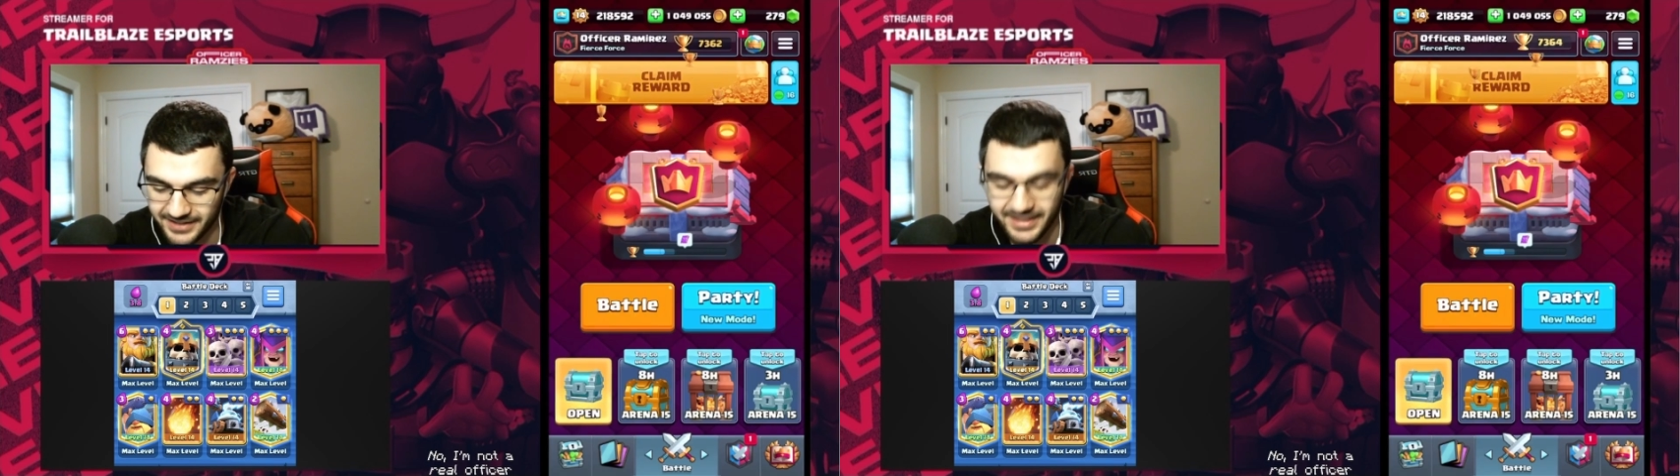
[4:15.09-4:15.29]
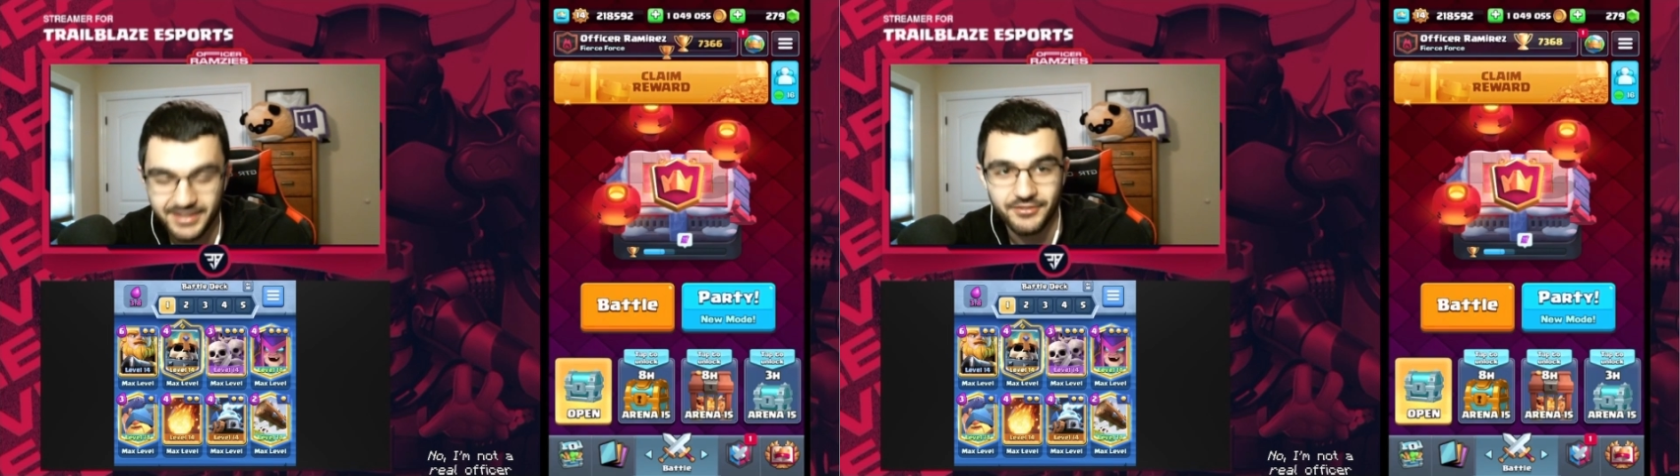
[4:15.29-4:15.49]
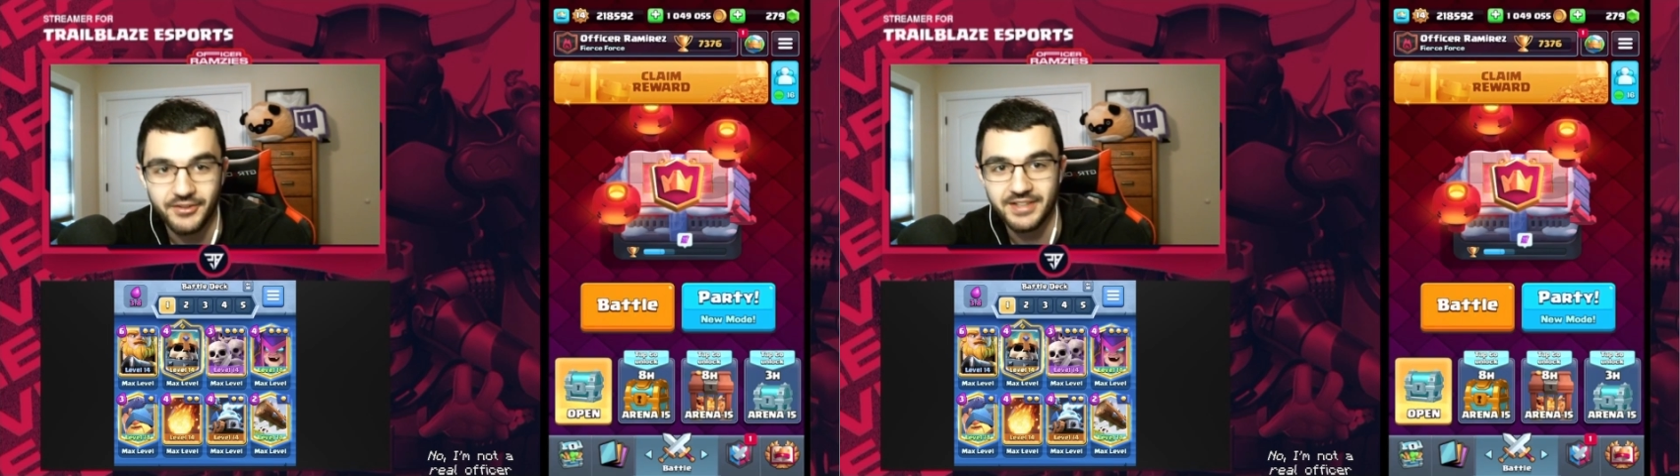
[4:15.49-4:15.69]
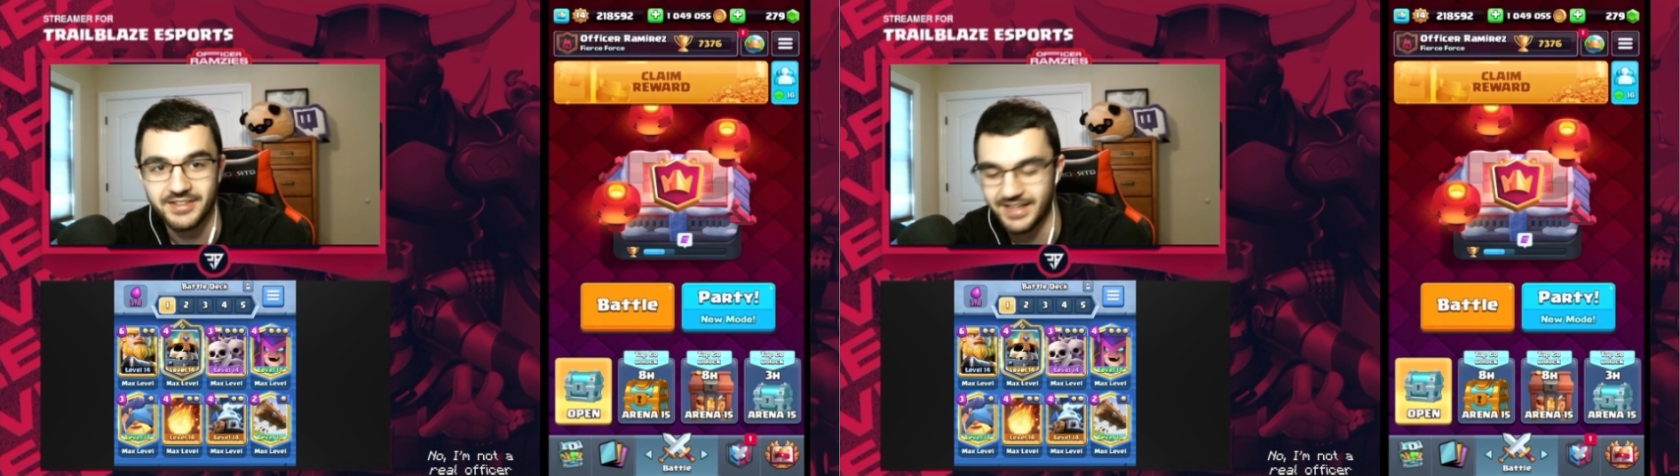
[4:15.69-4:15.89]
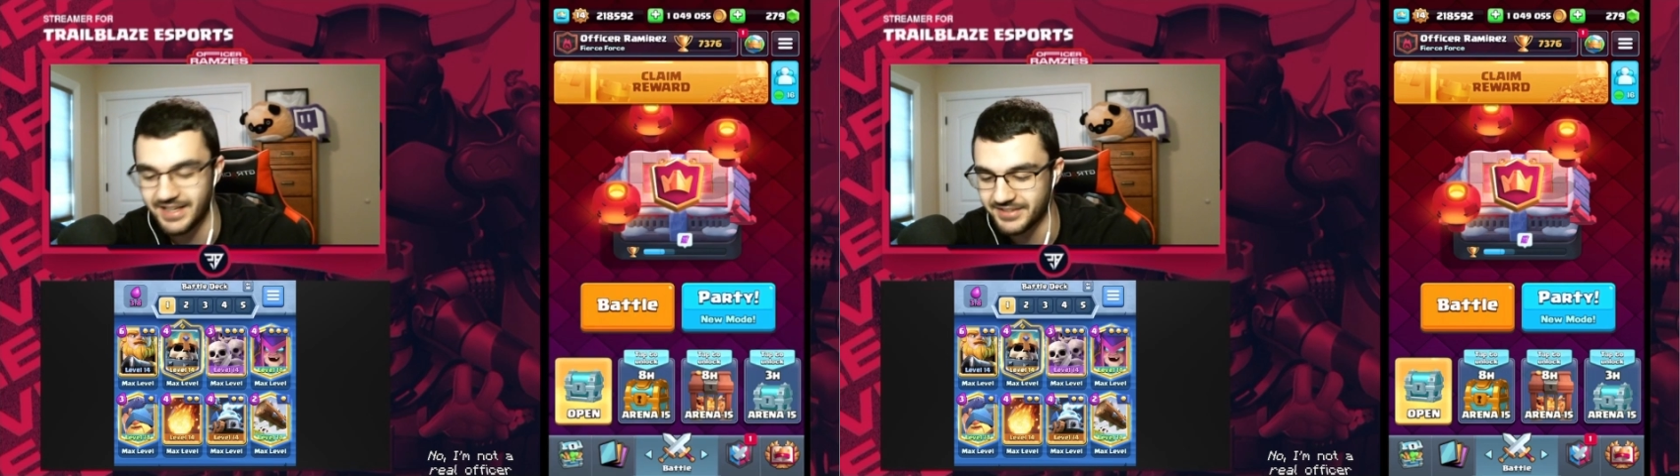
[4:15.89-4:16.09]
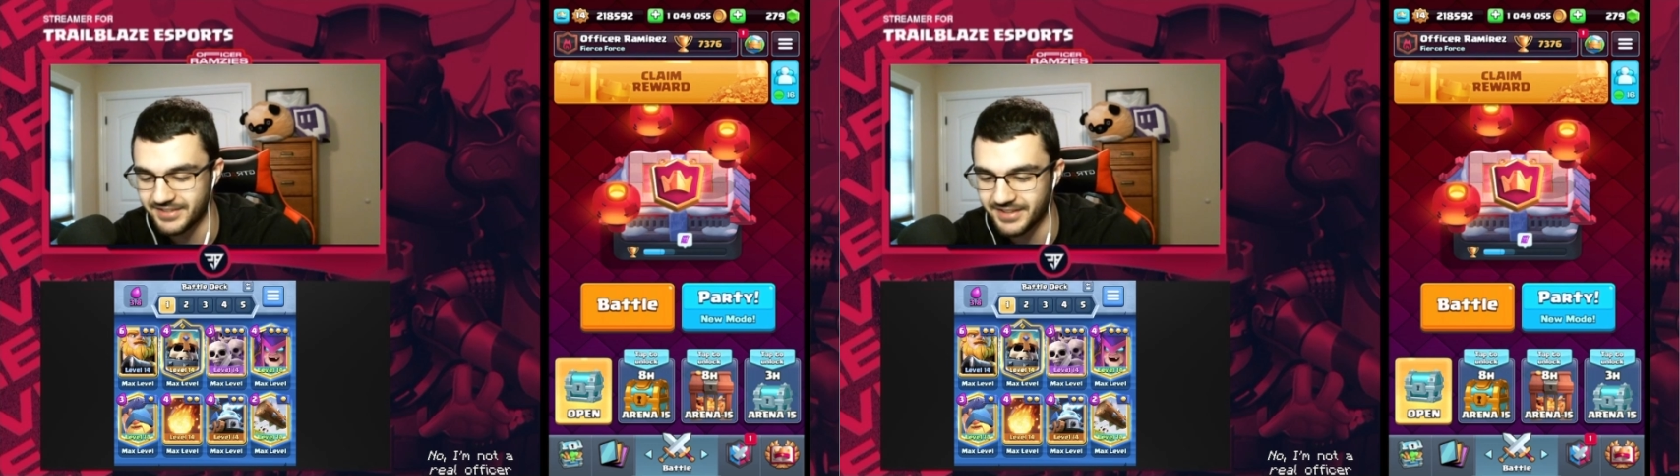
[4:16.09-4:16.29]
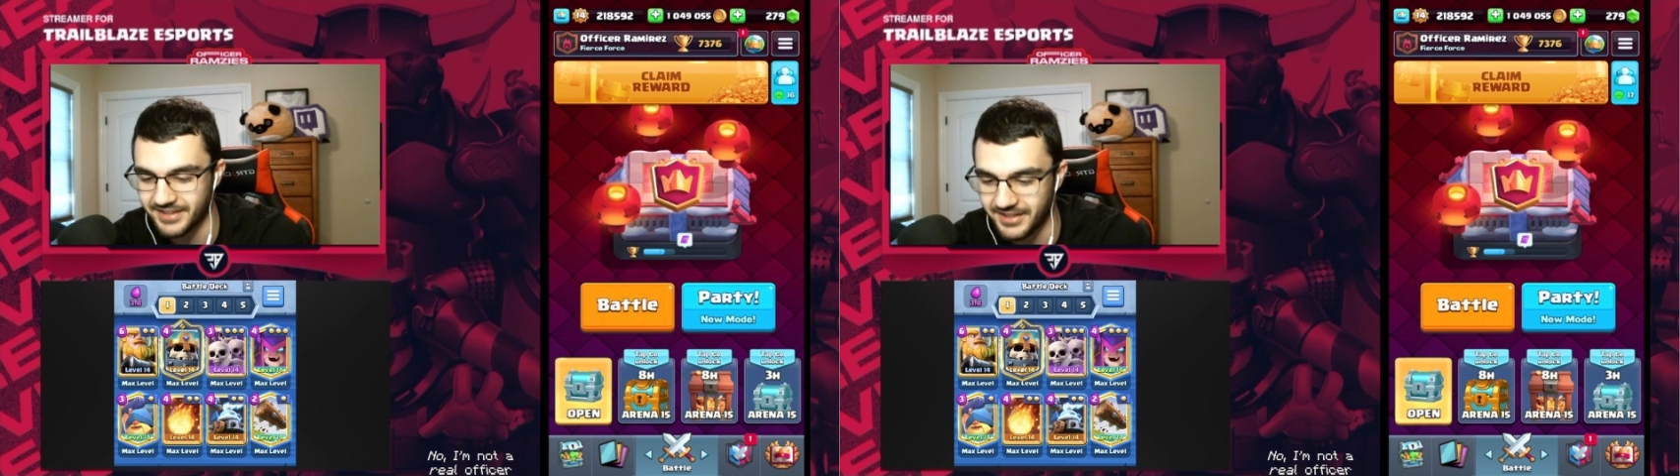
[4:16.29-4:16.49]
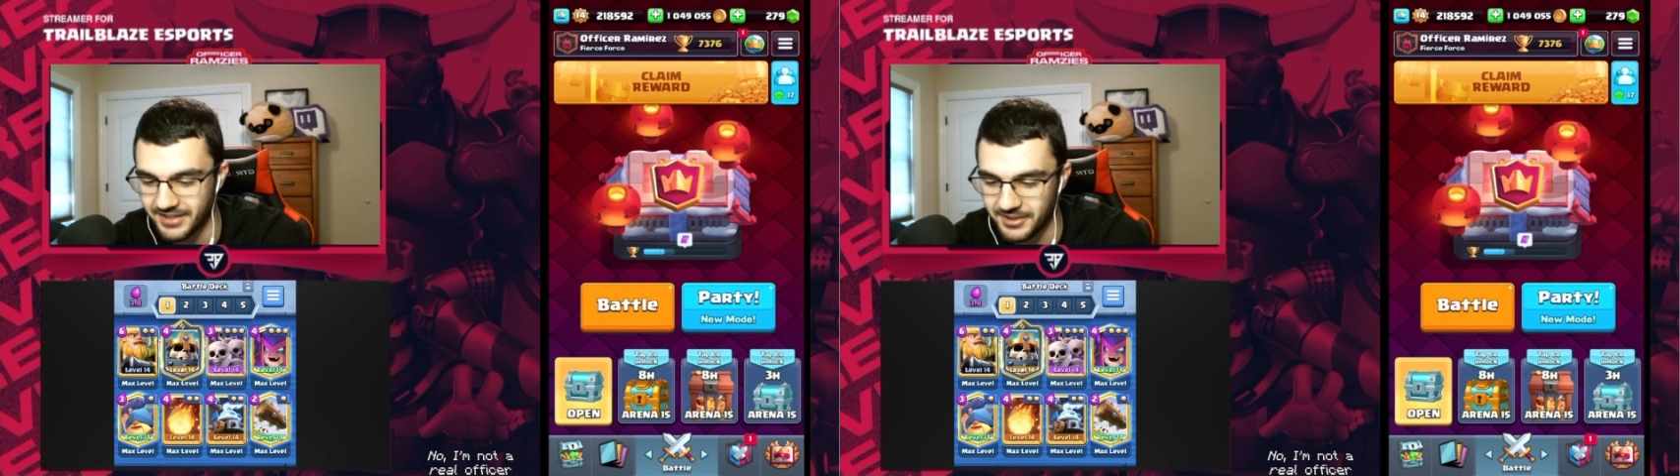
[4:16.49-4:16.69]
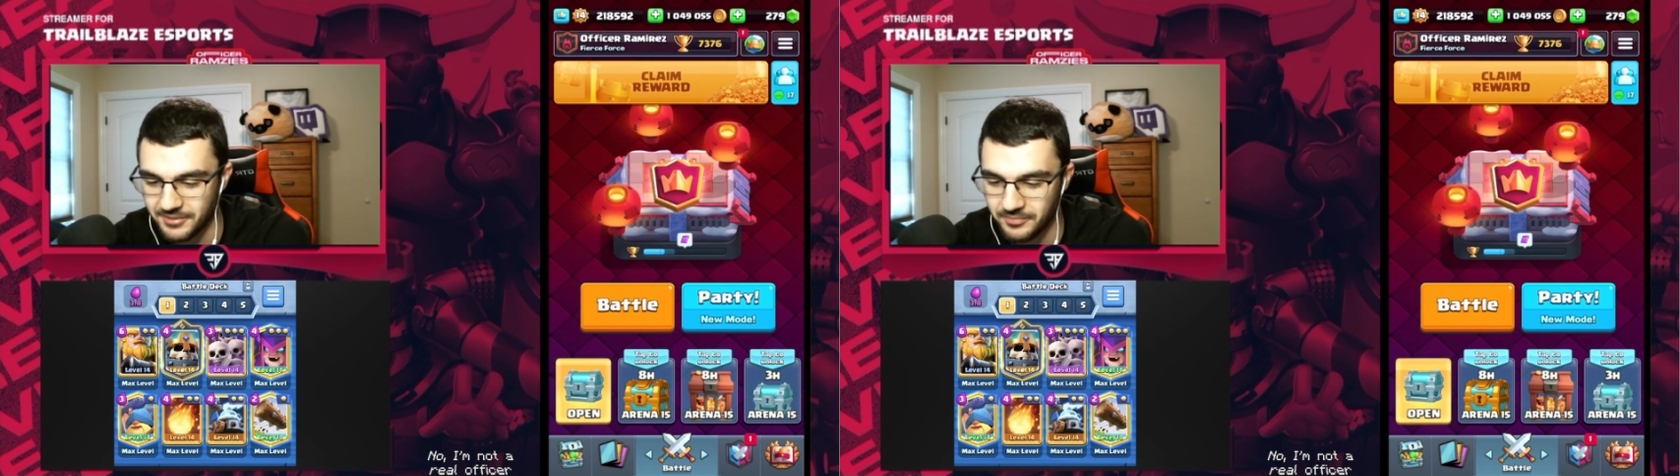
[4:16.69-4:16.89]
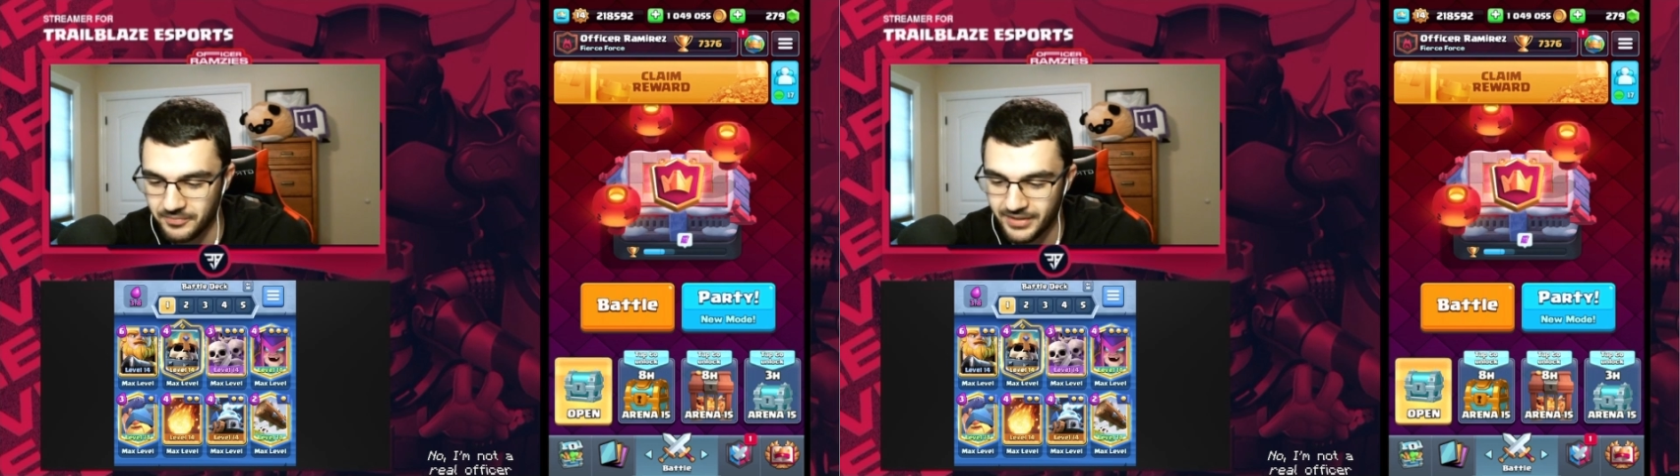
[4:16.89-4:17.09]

That's fantastic. Alright,